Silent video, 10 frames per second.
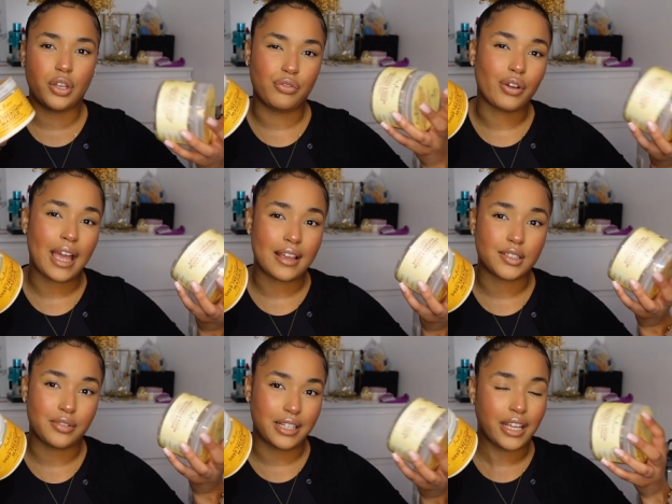if your hair is
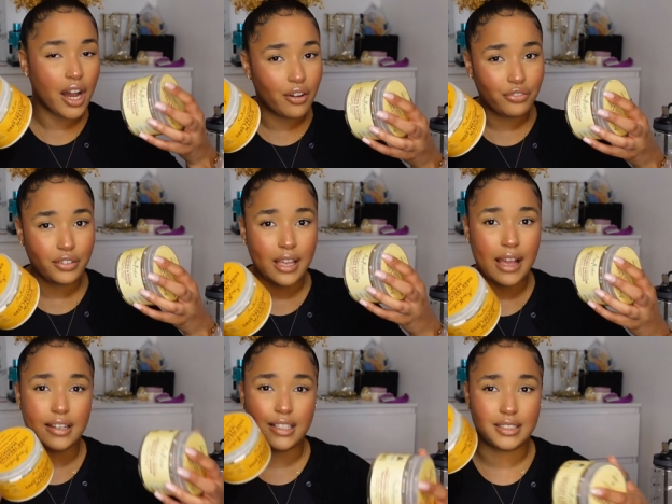already healthy
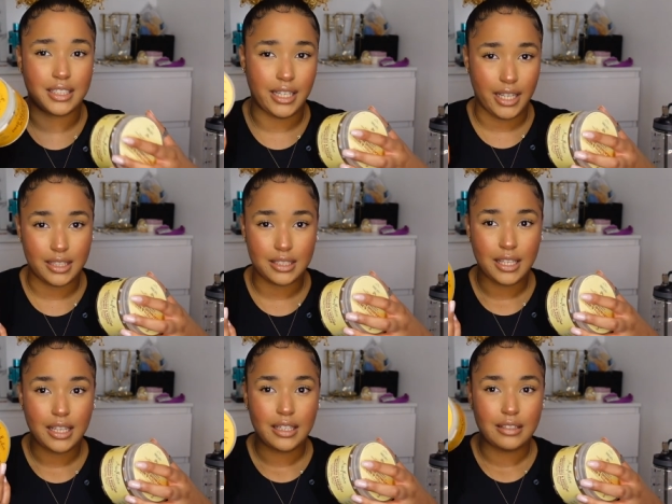and doesn't need
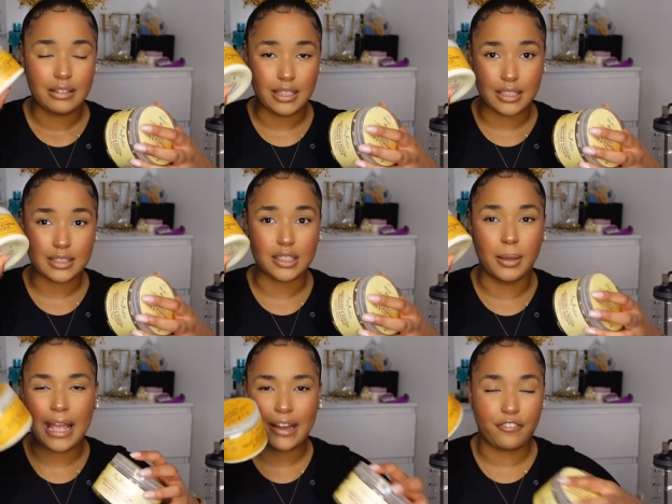this
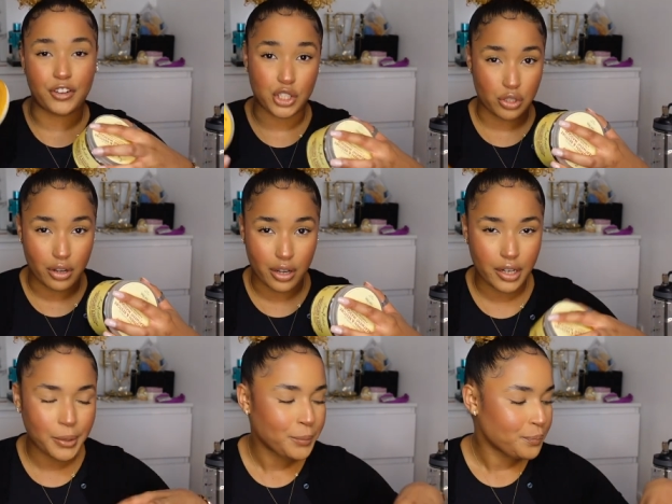anything
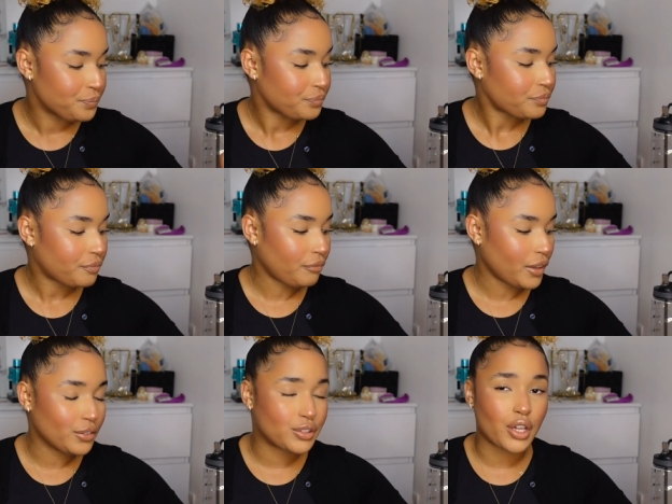stronger.
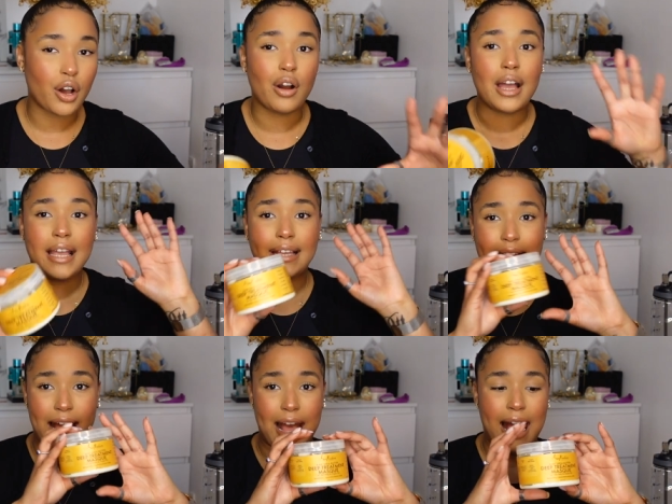So
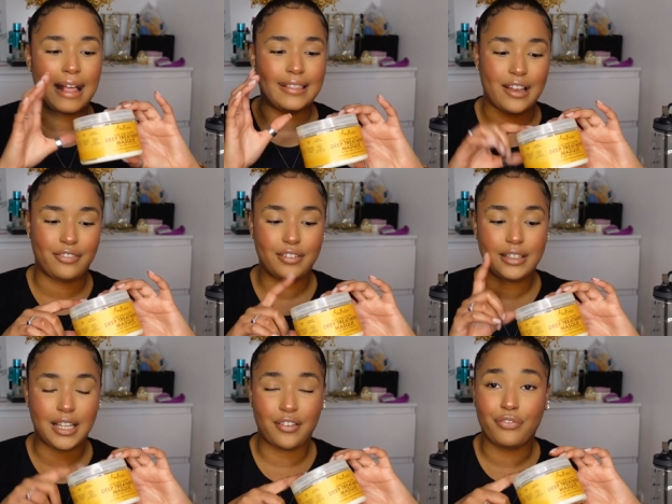yeah, I
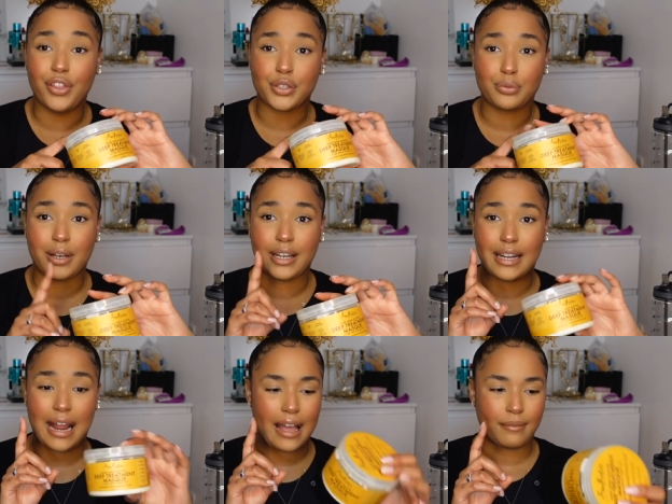definitely love this one.
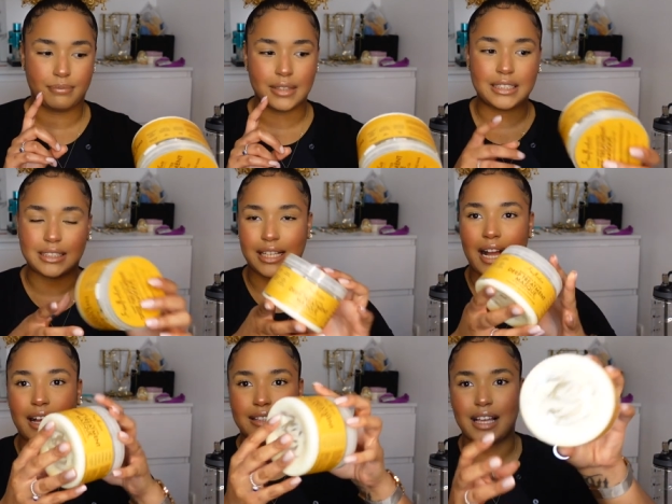And I literally,
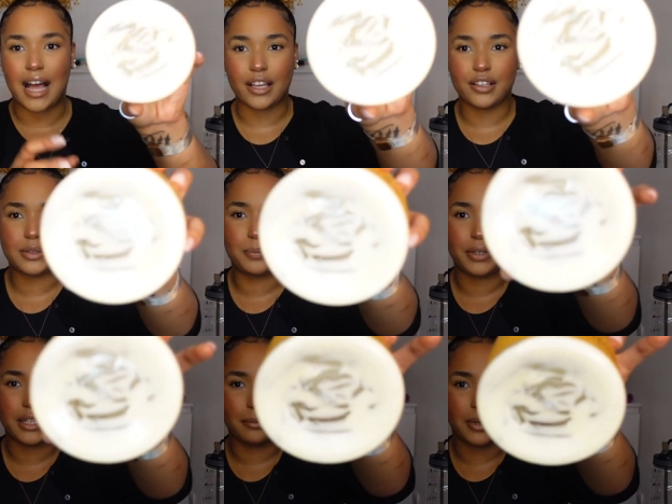guys, I use
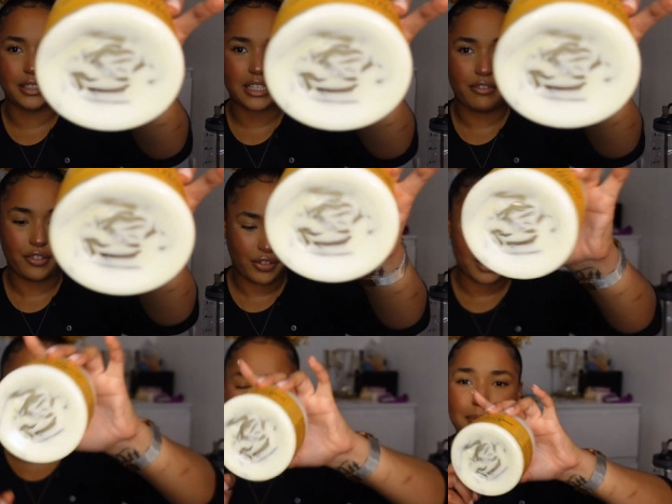pretty much everything.
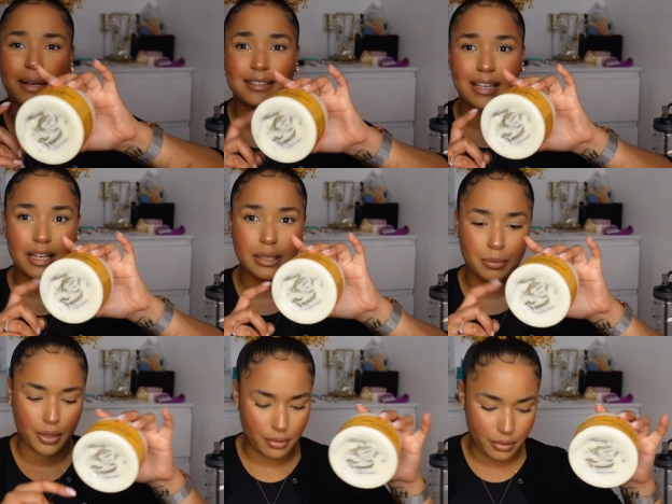This is my second
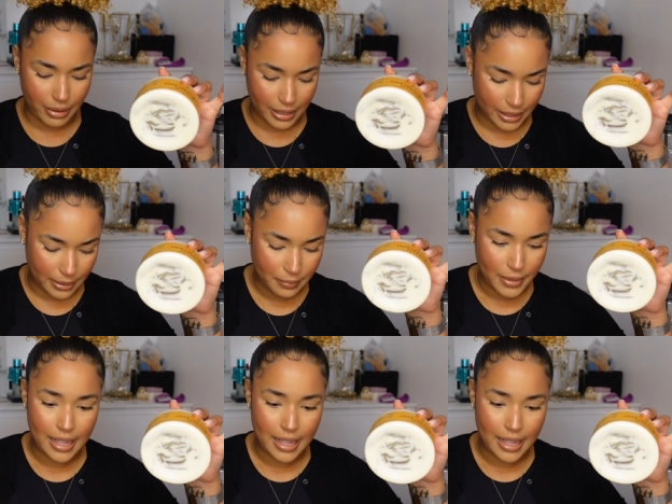bowl already,